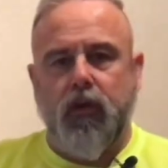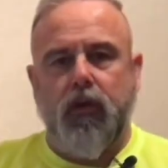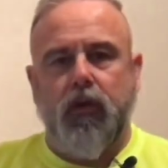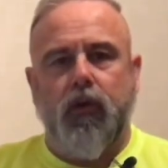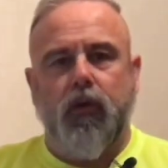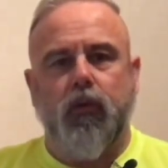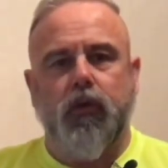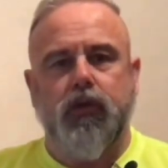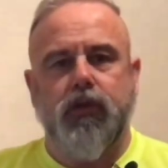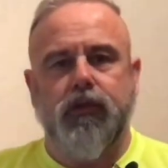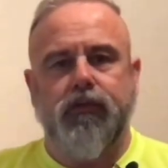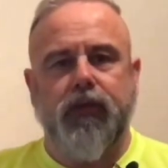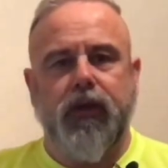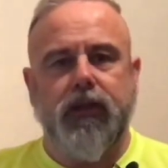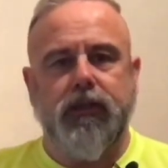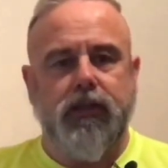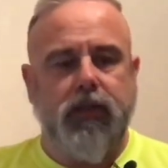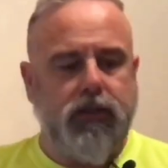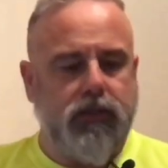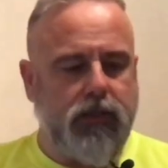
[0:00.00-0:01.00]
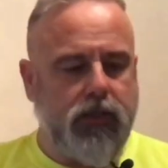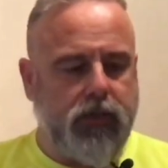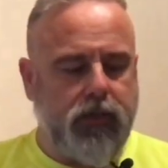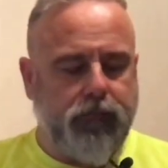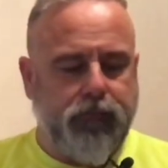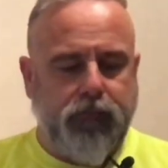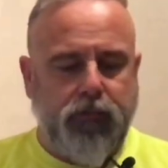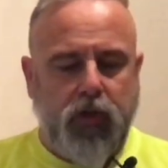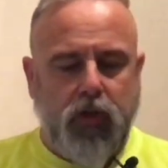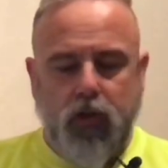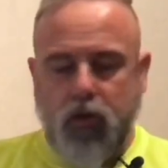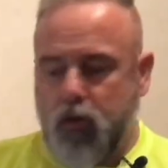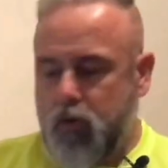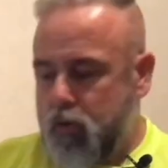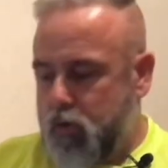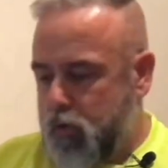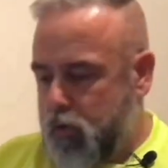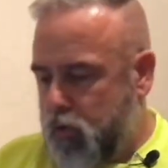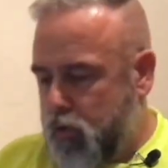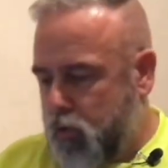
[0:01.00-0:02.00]
which is fantastic.
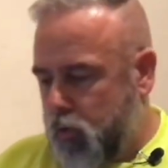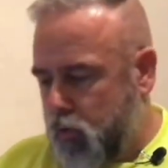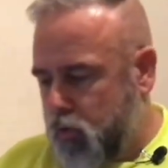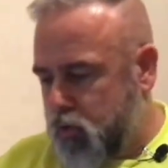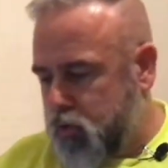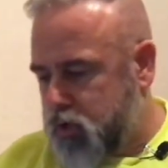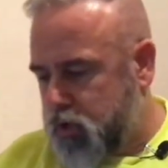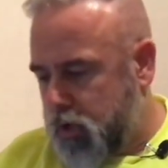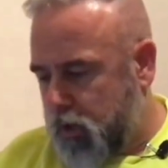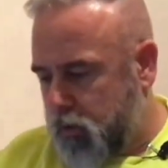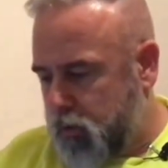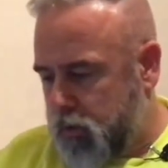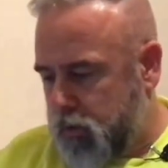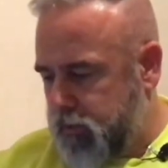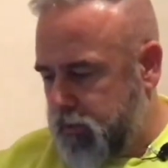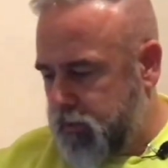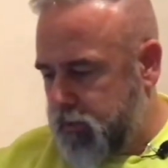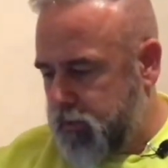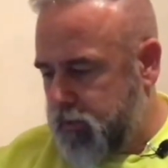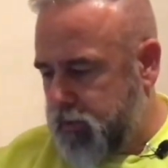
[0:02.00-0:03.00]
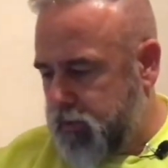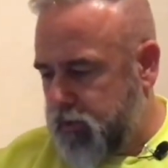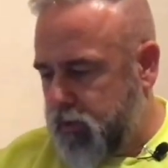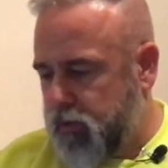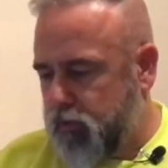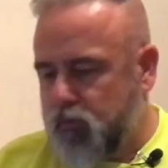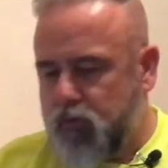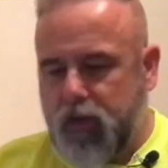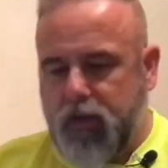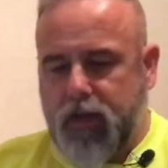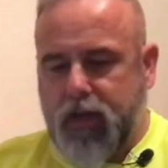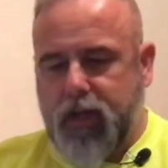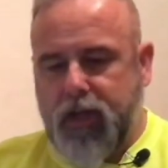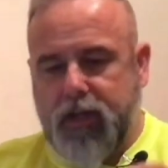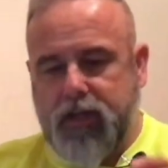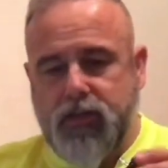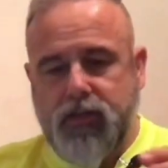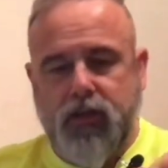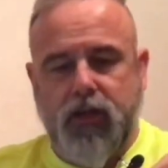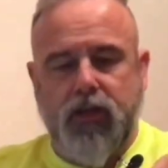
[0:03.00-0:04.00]
Also, it
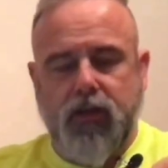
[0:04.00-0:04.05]
has